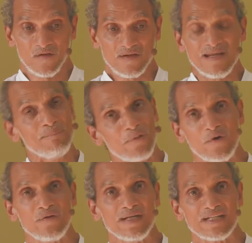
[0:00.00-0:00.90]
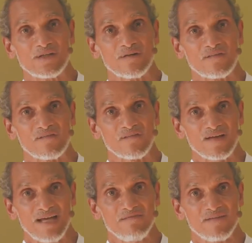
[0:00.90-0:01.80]
temporary nature of
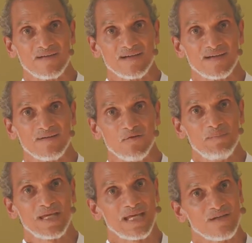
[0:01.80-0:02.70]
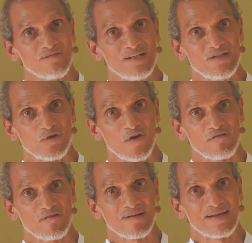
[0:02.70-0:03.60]
life, we begin to feel
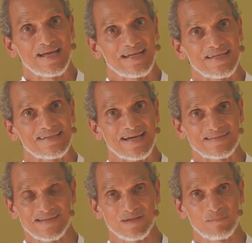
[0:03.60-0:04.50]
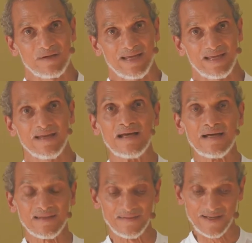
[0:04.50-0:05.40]
joyful and detached and to play.
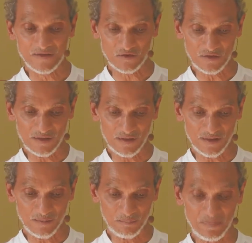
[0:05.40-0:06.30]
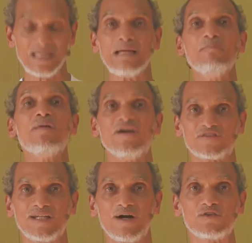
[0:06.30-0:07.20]
And that's being
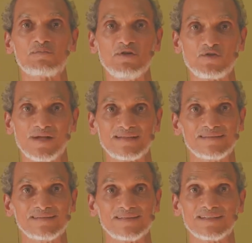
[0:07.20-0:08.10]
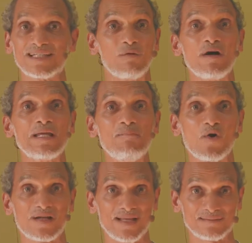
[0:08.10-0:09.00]
immersed in our spiritual existence, in our
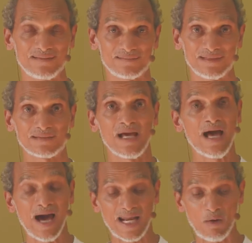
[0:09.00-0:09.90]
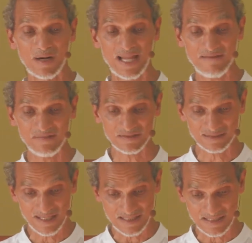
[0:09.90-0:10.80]
immortal existence. And our life is
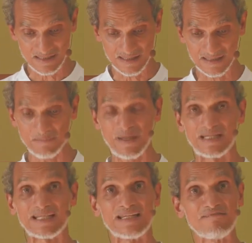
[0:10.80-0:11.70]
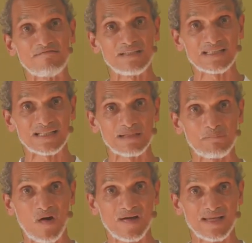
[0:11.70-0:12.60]
not dependent on the physical
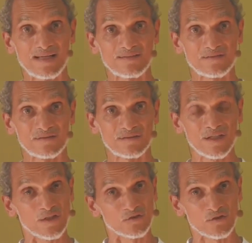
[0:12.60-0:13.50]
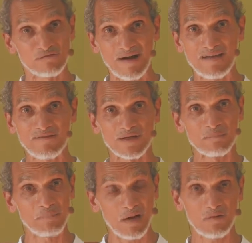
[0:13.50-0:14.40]
body and its survival
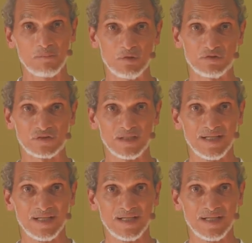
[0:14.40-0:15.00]
and power modes,